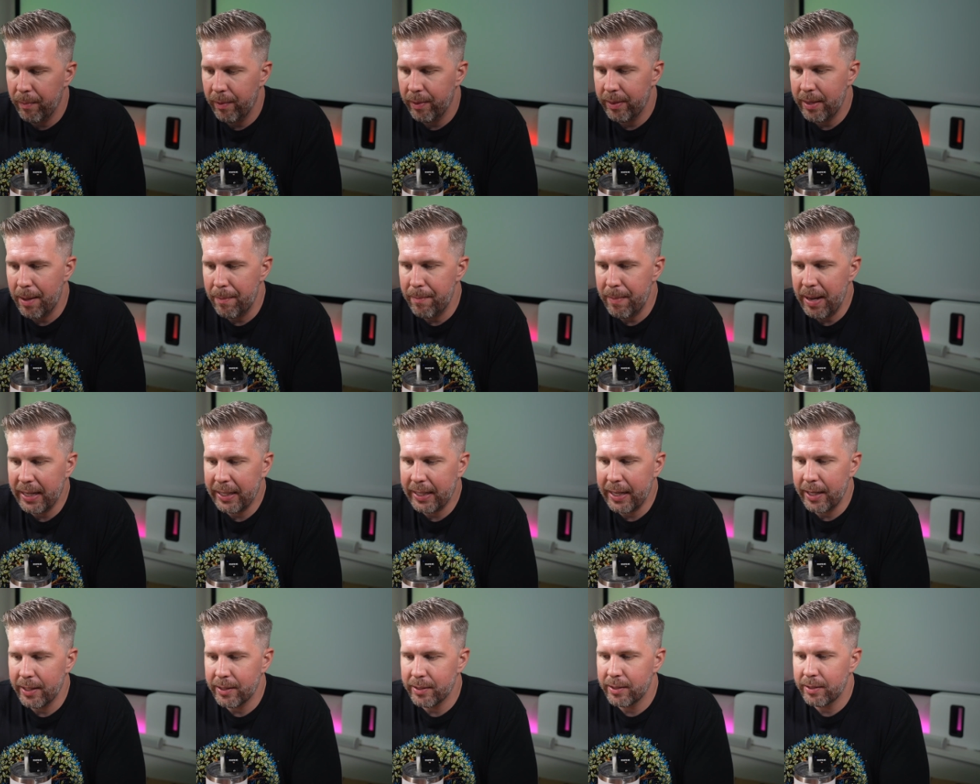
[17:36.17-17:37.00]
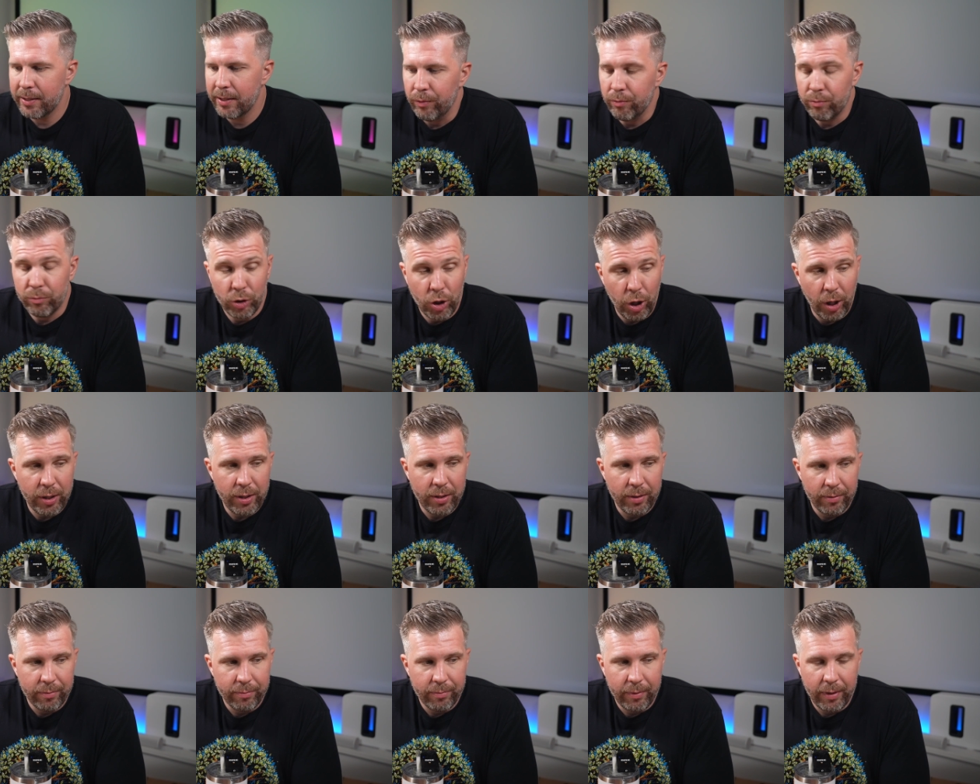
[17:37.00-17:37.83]
that make it good
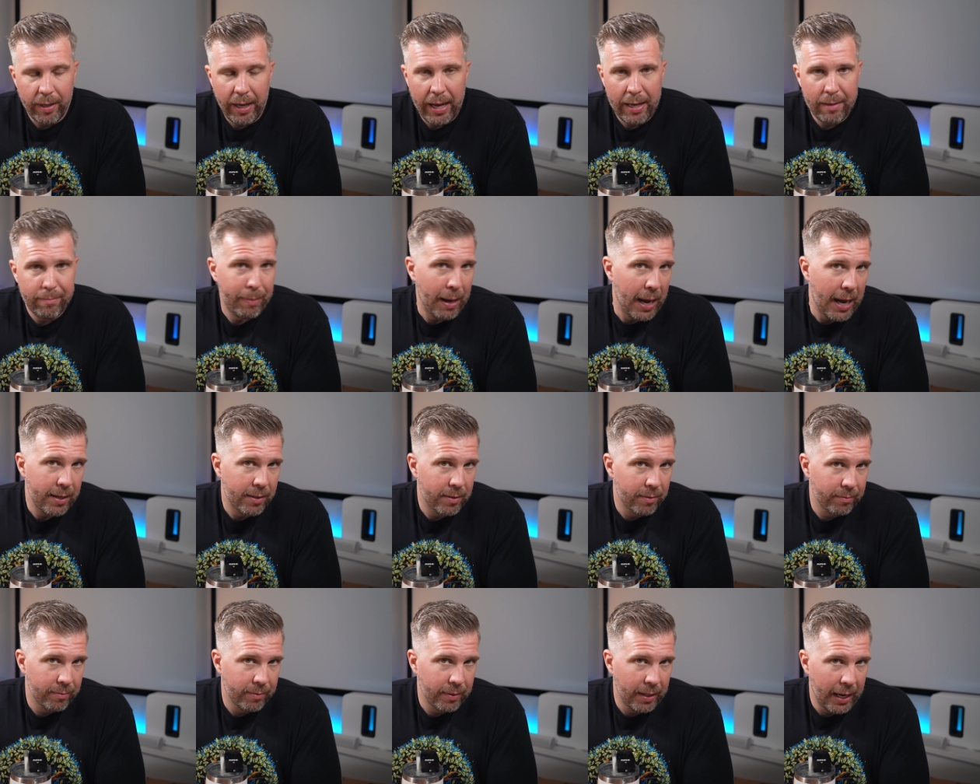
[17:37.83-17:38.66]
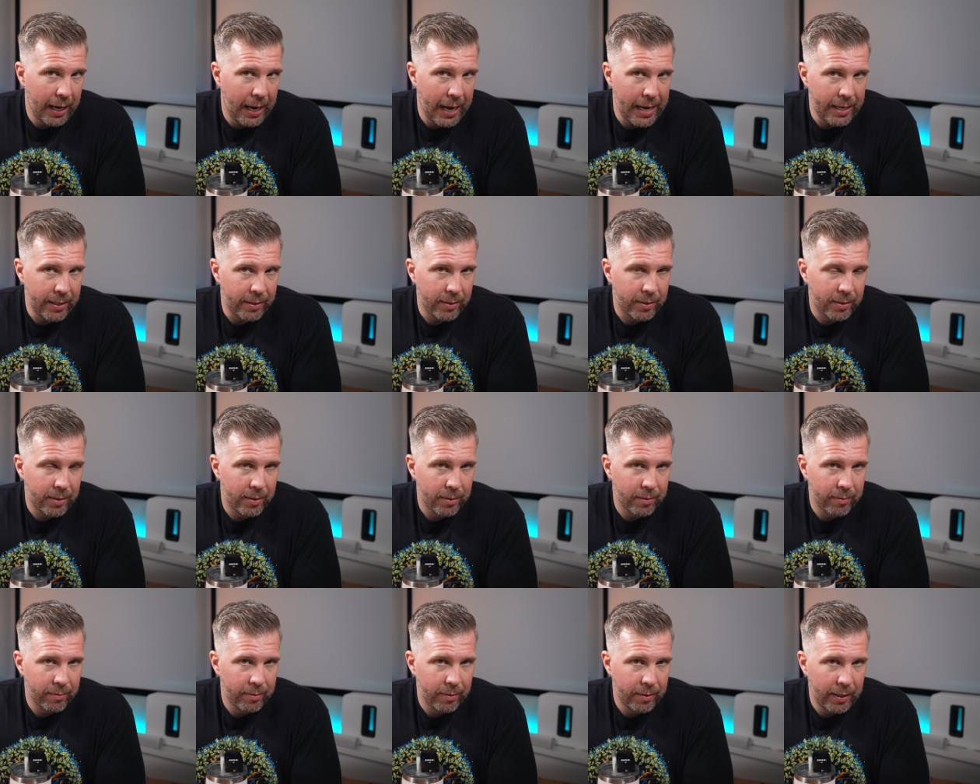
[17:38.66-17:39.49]
and bad, and
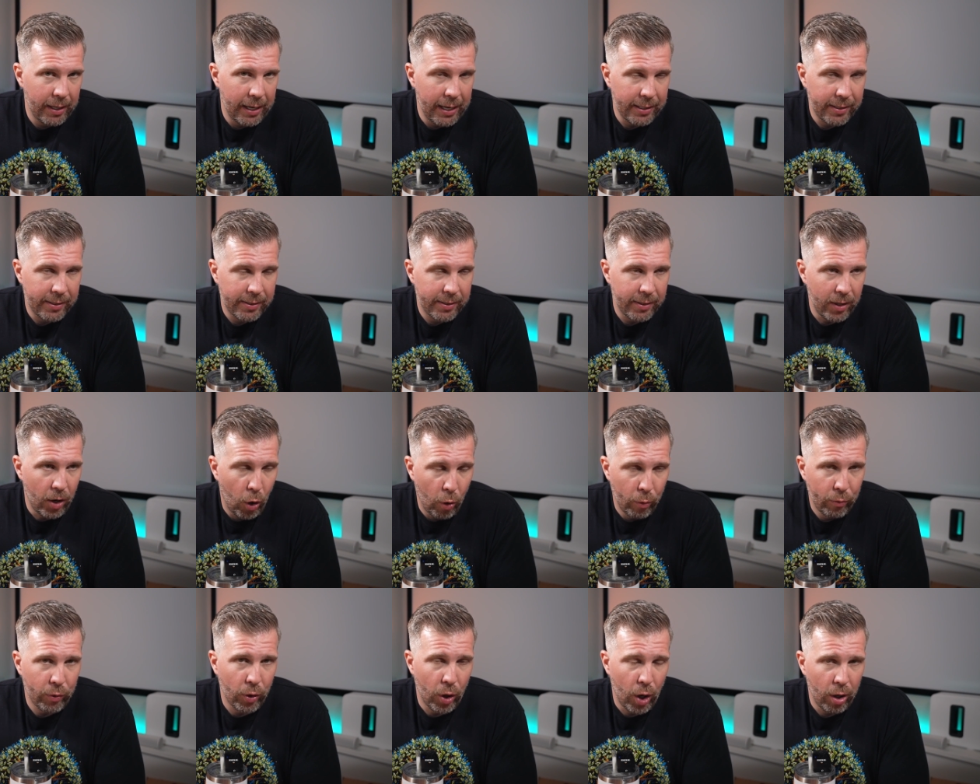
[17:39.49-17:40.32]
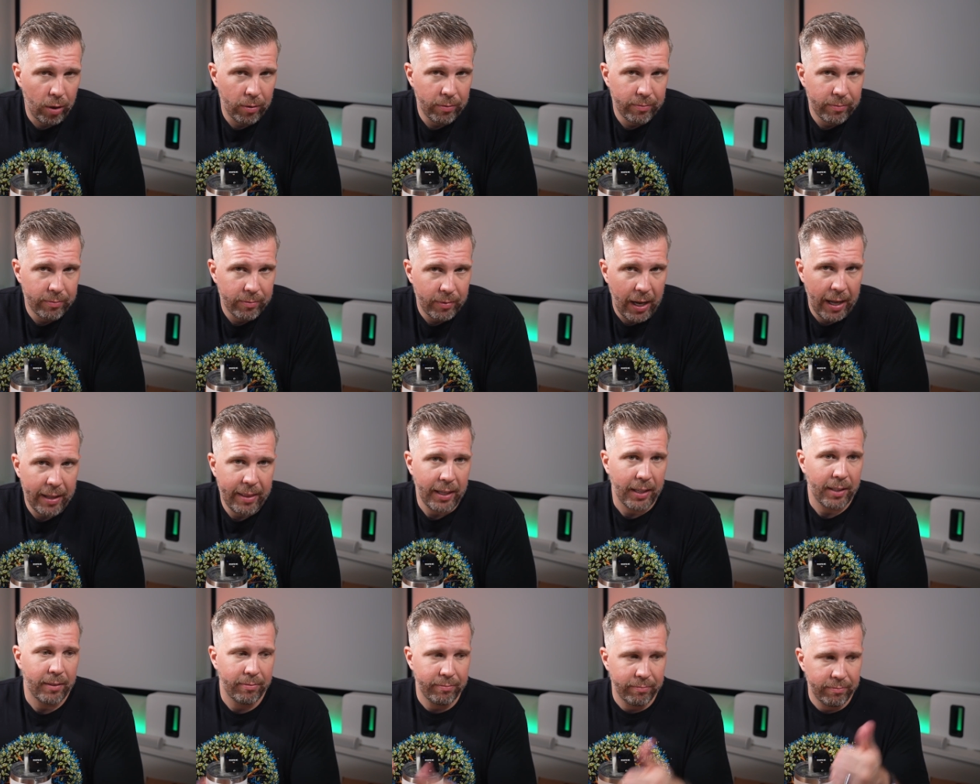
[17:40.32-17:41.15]
it's overall, I
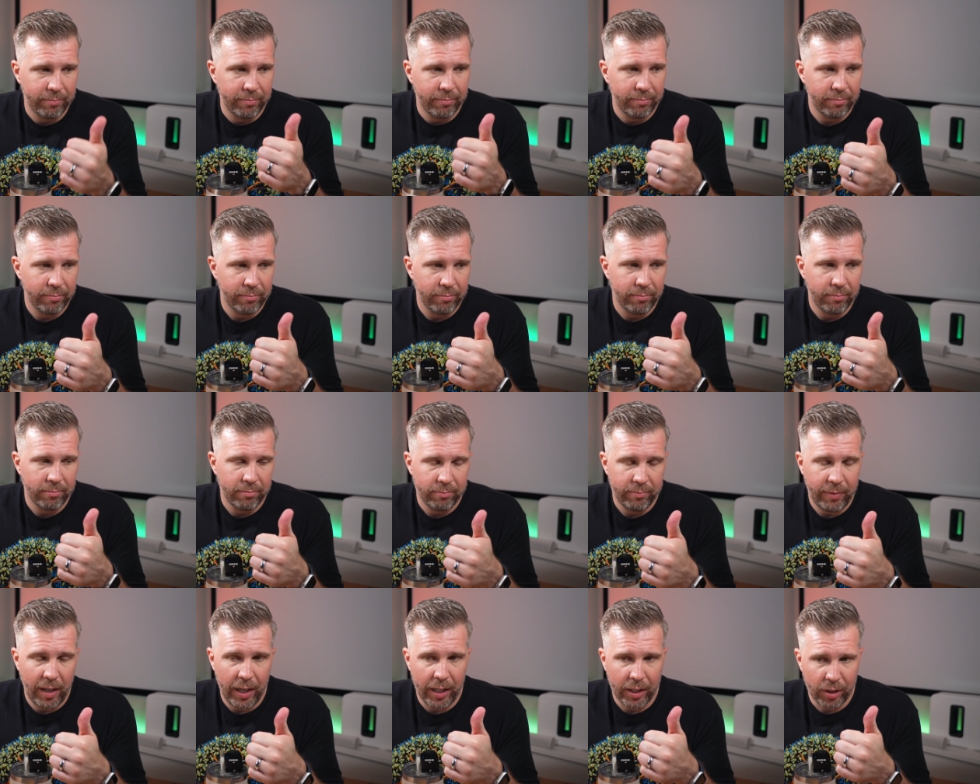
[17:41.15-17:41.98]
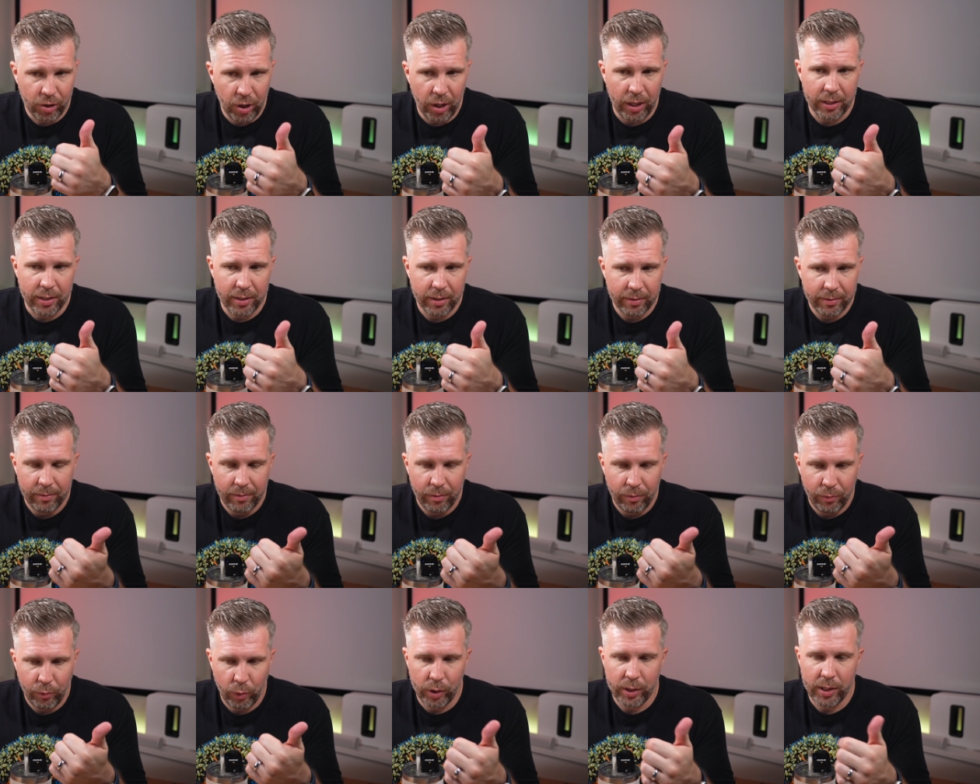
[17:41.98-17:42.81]
think, very good
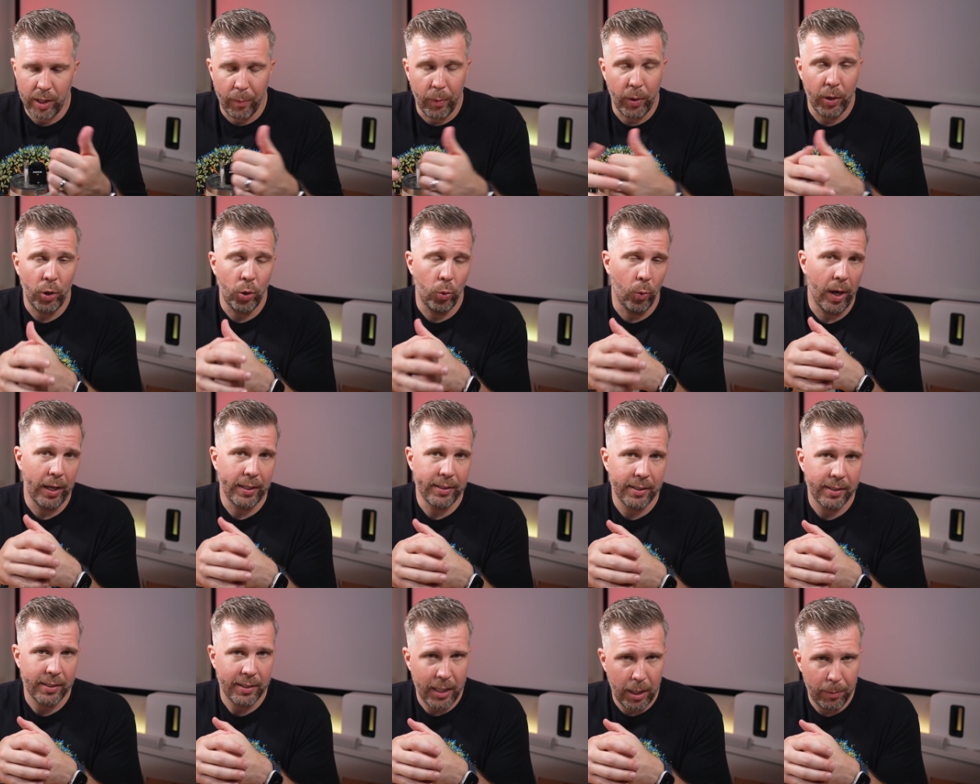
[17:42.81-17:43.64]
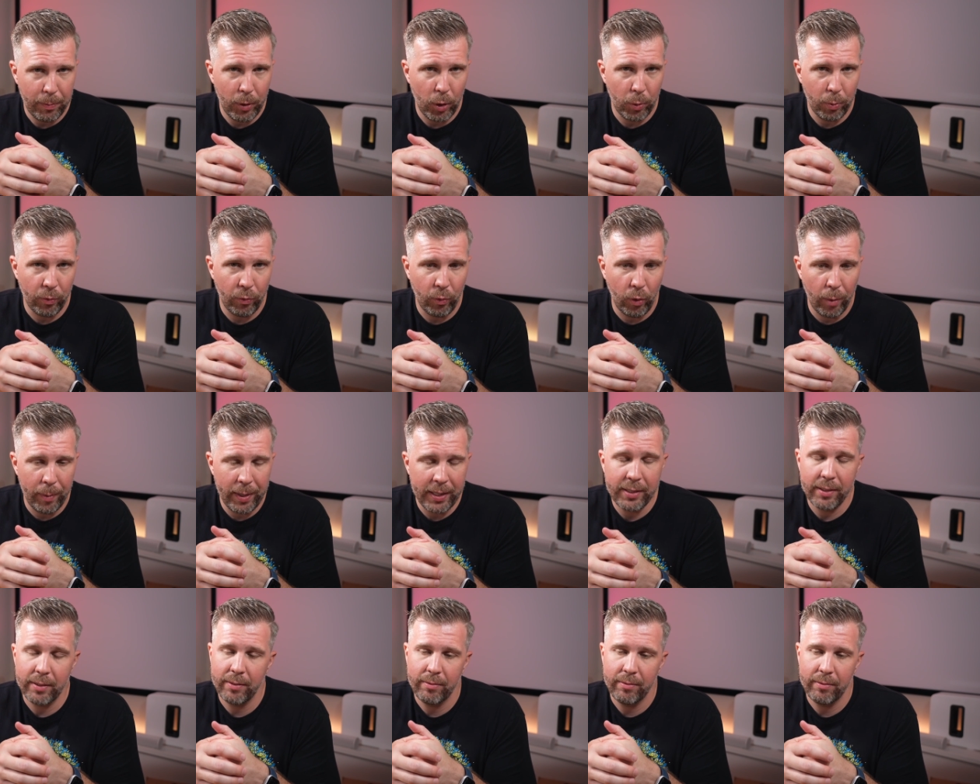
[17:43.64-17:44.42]
for someone who wants CPU performance